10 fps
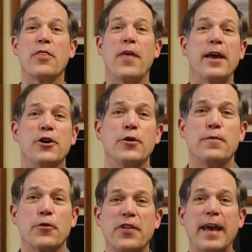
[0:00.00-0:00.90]
to thank you
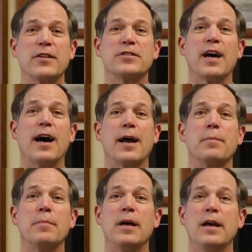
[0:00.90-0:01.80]
for taking
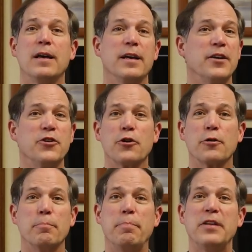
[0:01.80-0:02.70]
time in
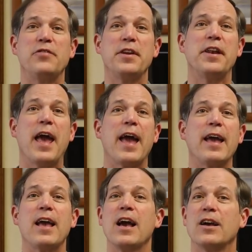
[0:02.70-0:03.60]
your busy
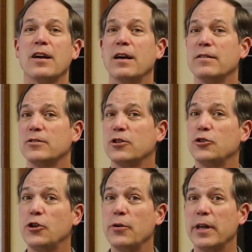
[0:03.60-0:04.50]
day uh, to
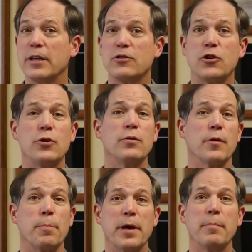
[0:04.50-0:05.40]
tune in to
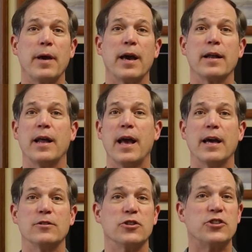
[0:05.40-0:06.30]
the Man
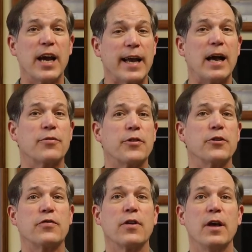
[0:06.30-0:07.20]
and to check out
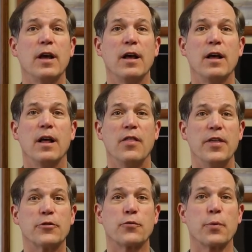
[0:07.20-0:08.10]
this
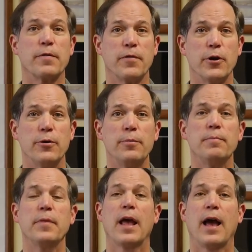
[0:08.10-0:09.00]
this review.
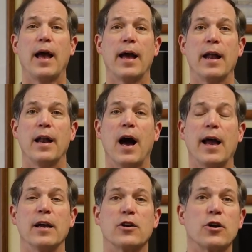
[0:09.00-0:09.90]
And
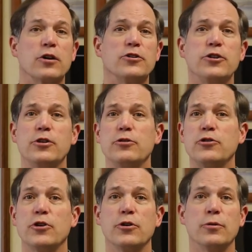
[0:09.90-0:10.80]
I encourage you
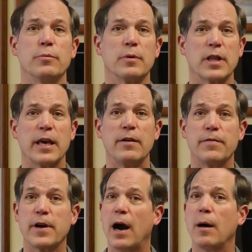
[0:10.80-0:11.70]
to
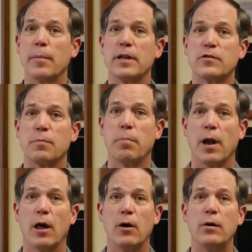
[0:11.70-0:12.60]
leave comments
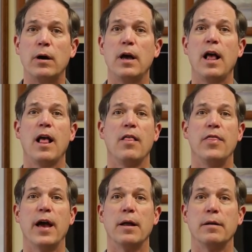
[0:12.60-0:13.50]
below
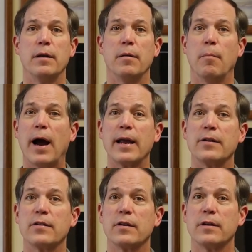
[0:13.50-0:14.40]
that
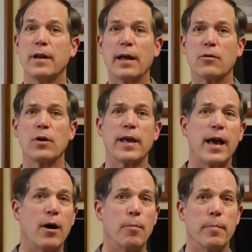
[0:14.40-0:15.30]
might not only
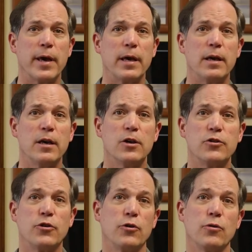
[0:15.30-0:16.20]
help me
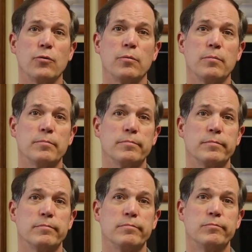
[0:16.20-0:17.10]
to
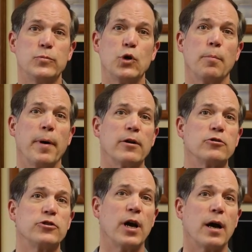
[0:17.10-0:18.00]
do a
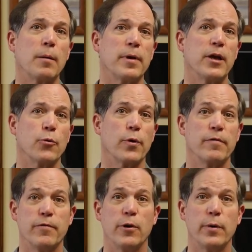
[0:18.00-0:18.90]
better job in
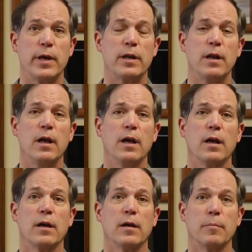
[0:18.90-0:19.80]
reviewing
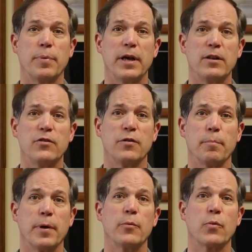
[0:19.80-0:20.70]
uh, pins
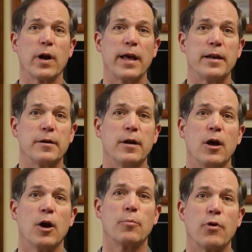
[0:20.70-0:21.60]
and pin related
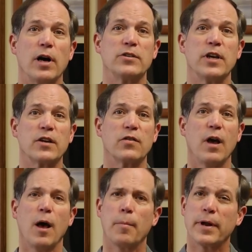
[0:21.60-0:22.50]
projects,
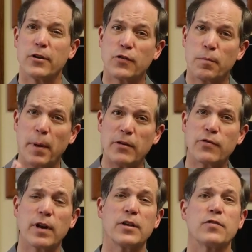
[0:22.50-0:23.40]
but
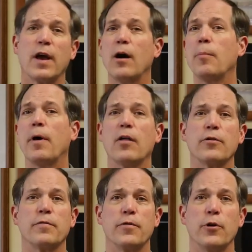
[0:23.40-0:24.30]
especially to help
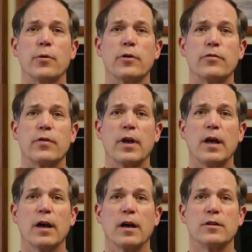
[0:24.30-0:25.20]
other viewers
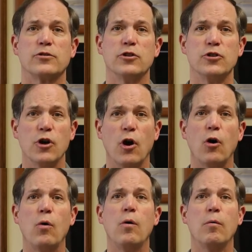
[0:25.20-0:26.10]
to
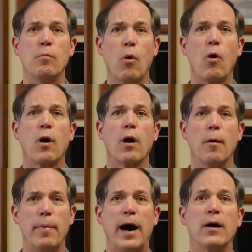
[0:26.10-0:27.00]
know more
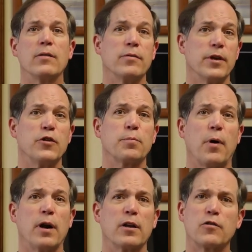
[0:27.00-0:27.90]
about these
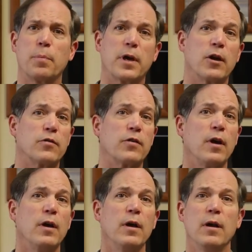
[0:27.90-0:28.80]
products because
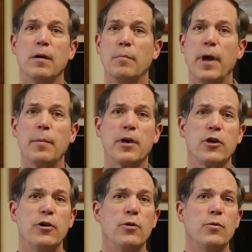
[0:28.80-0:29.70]
maybe
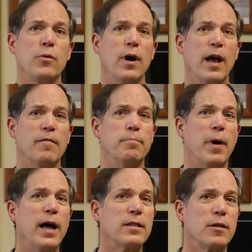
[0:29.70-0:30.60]
you have
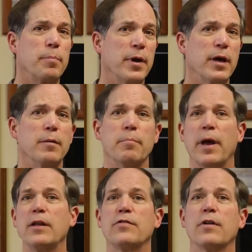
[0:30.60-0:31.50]
bought the pen
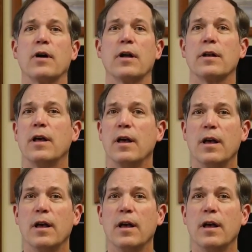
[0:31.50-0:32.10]
based on